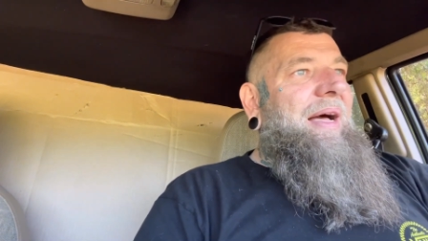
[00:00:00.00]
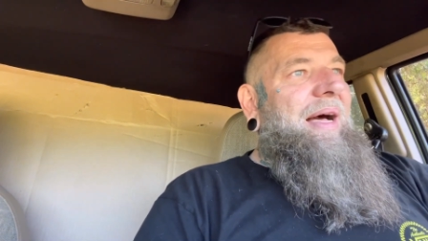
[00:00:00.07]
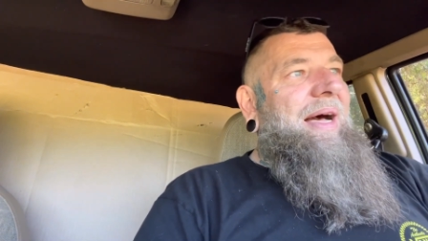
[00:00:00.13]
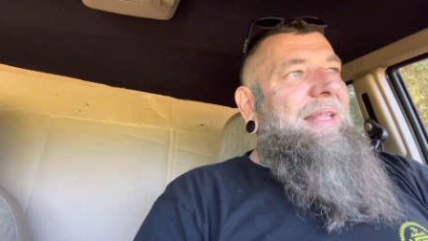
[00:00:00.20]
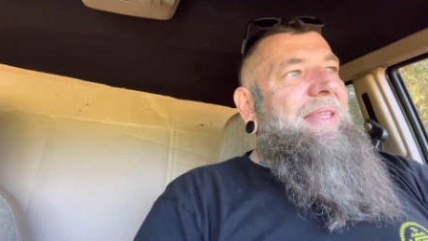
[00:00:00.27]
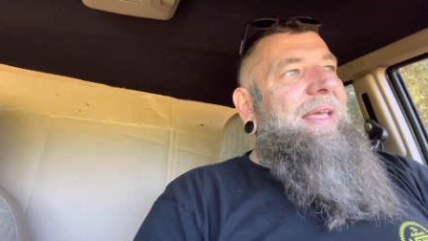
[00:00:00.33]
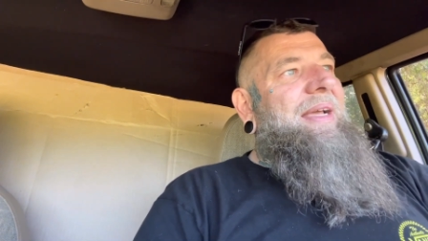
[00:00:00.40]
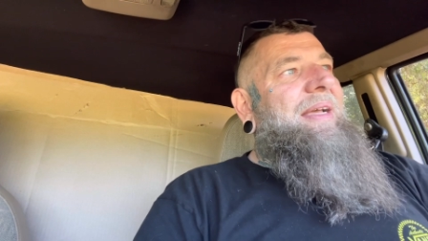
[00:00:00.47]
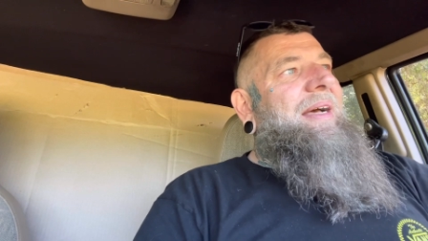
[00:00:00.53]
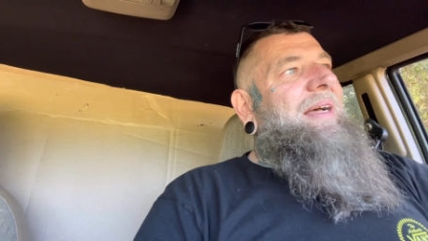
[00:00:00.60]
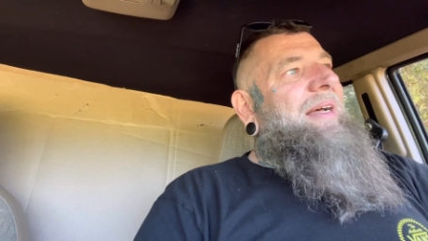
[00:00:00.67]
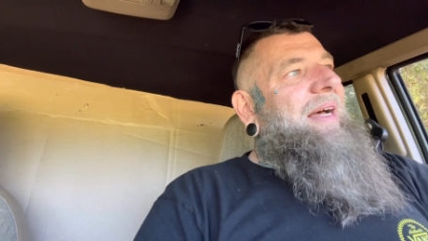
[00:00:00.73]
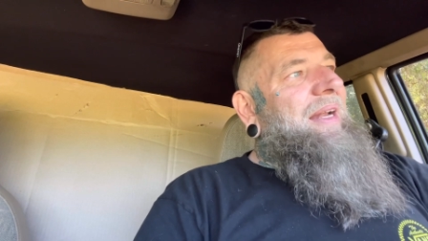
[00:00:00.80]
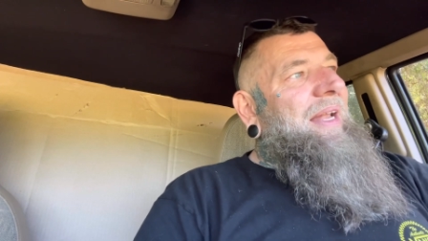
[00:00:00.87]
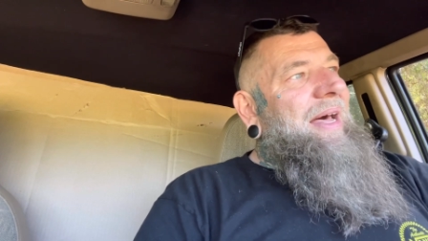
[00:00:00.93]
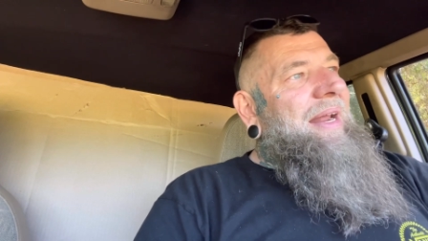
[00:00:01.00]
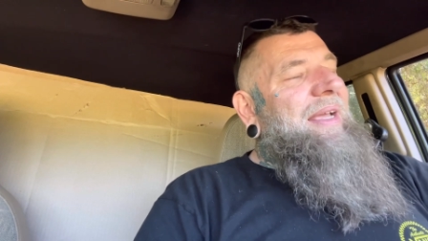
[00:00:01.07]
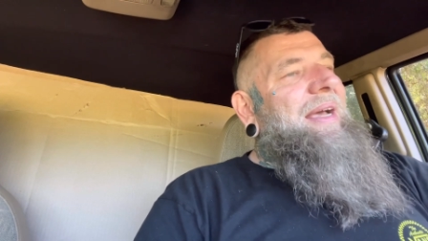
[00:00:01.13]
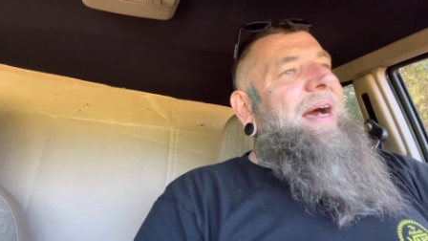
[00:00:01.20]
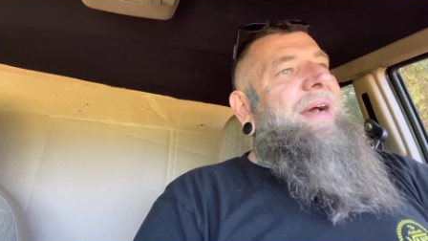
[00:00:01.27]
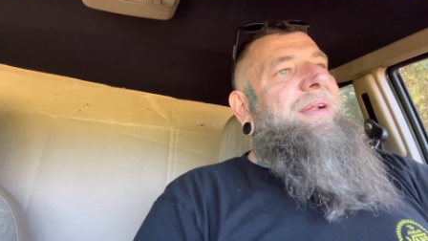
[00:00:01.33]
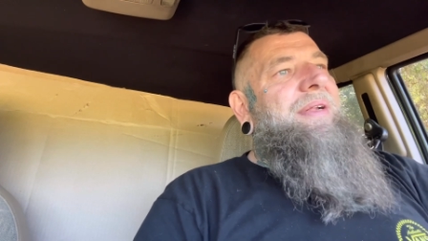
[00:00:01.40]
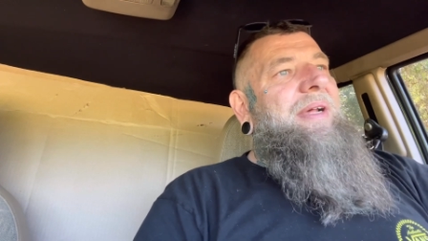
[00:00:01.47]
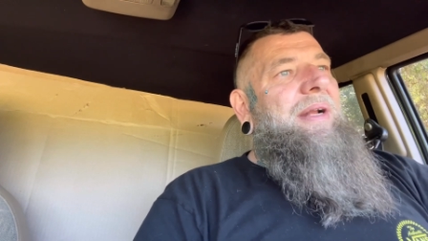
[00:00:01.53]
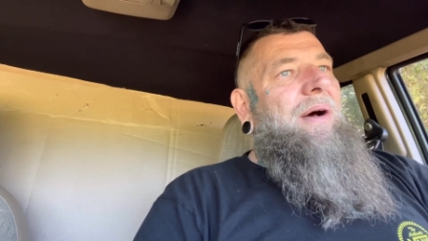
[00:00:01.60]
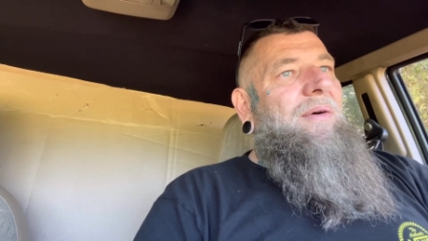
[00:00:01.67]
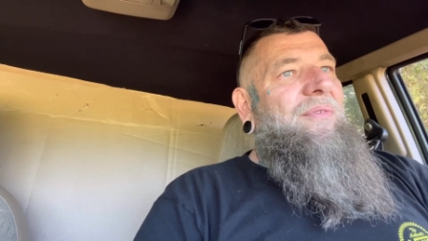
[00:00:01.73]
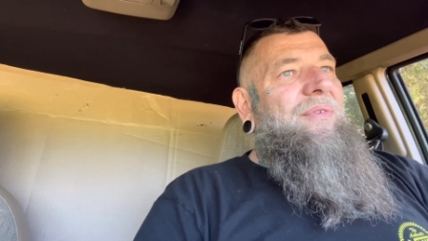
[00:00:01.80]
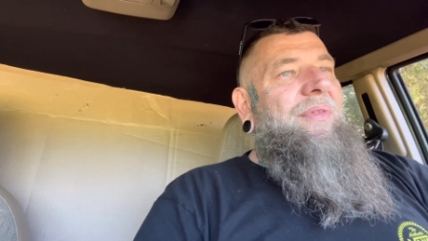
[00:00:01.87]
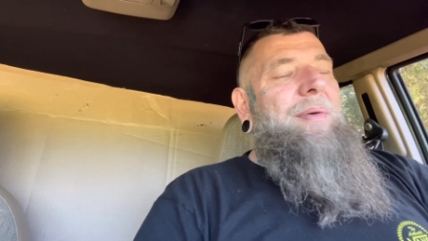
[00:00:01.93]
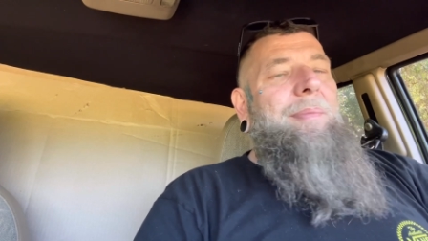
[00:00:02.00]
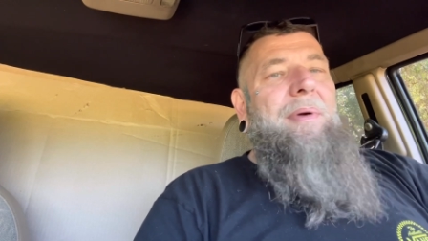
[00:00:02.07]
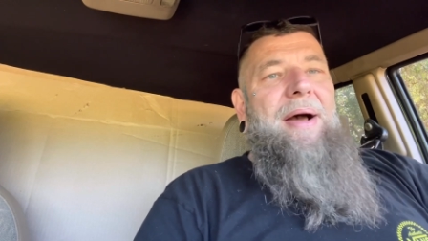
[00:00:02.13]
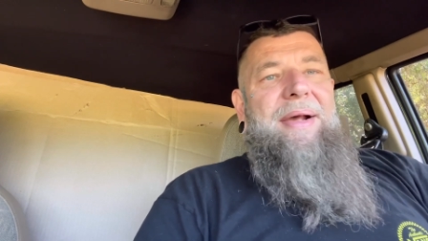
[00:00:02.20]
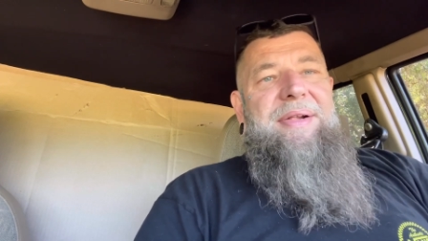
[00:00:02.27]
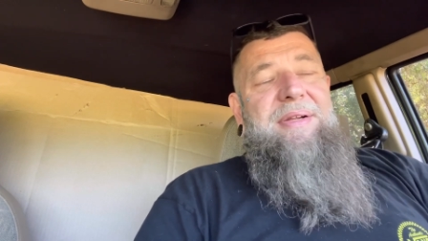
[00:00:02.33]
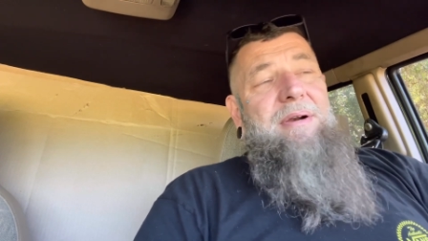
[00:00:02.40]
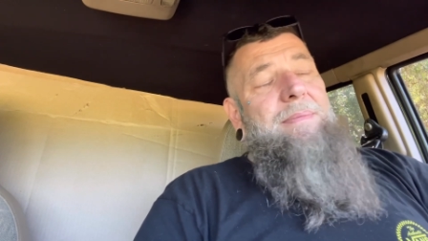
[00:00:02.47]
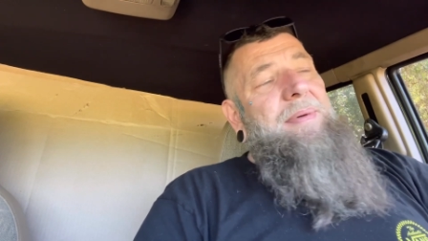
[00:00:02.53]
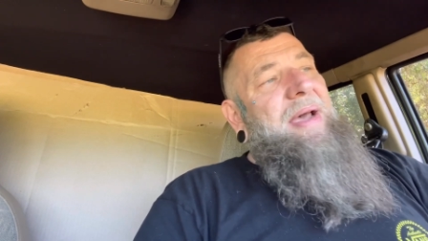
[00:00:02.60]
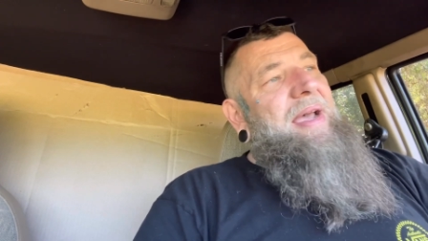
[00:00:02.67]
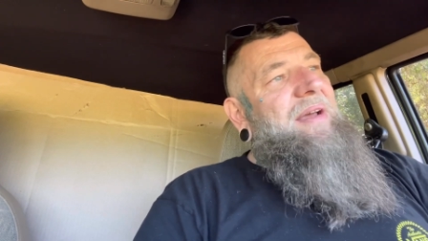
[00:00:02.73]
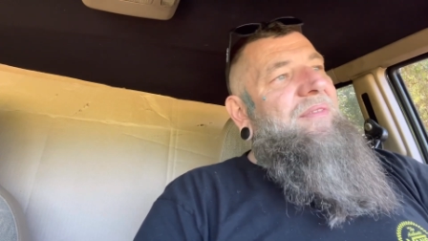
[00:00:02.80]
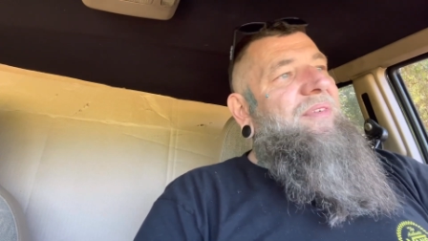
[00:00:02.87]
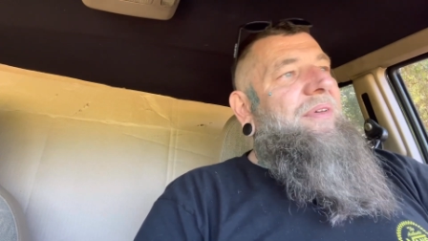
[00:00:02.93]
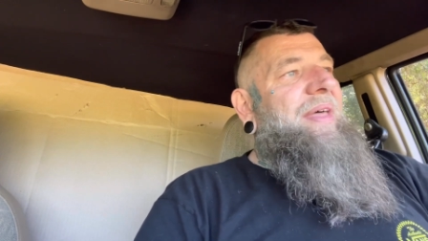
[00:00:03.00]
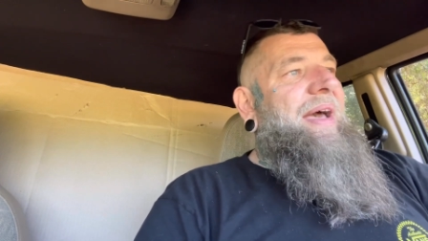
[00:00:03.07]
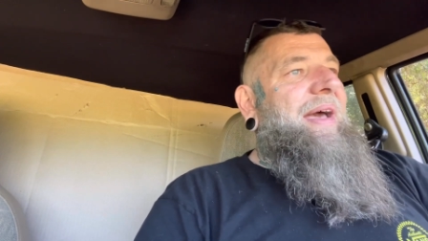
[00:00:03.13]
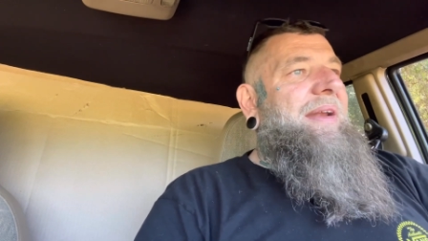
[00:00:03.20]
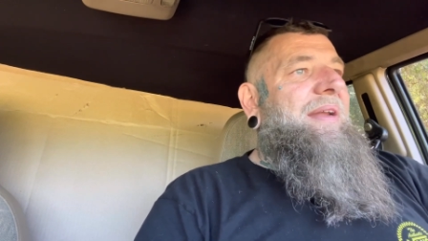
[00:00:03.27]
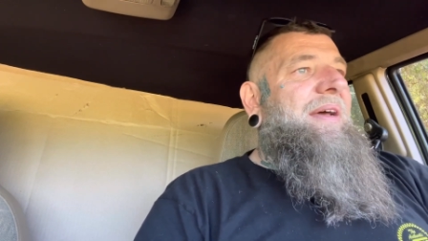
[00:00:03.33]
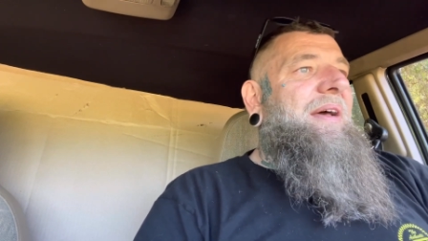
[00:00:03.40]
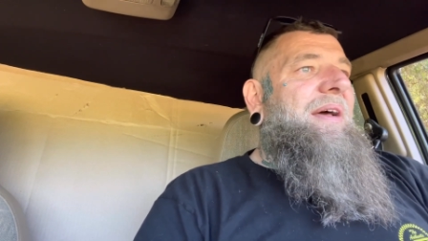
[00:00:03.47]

I think a lot of guys, you know, for the price they're paying for that,